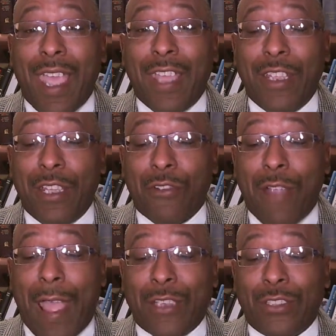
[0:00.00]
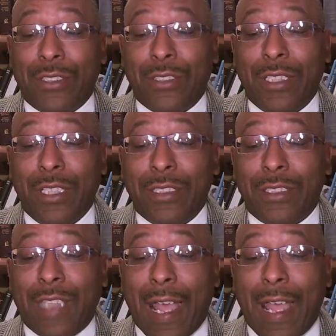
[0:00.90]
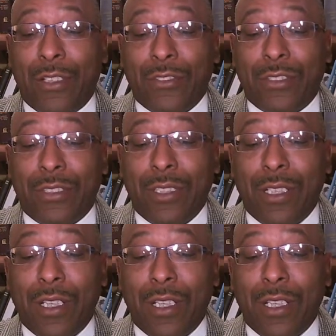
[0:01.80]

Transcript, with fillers: and interaction styles.